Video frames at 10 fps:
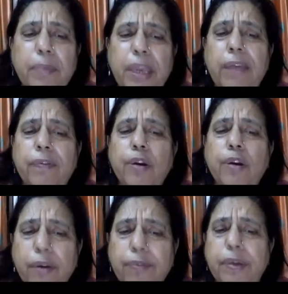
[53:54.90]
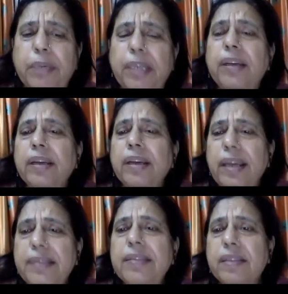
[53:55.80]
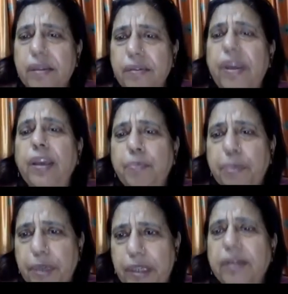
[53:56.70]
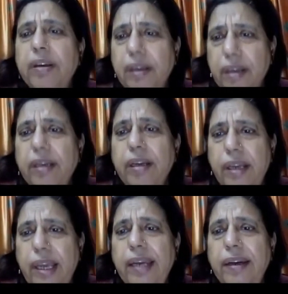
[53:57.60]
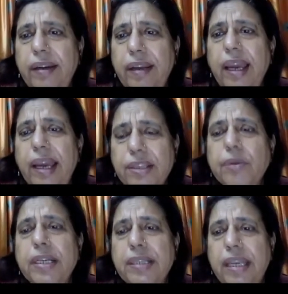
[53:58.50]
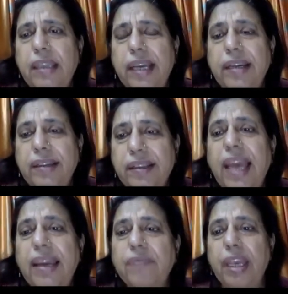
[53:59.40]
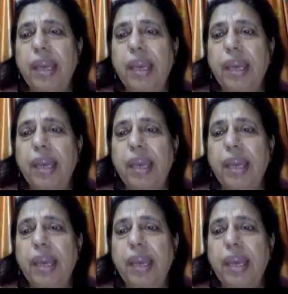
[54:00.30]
behavior of women is uh, very poor. Uh, and uh, as you are saying, that, that we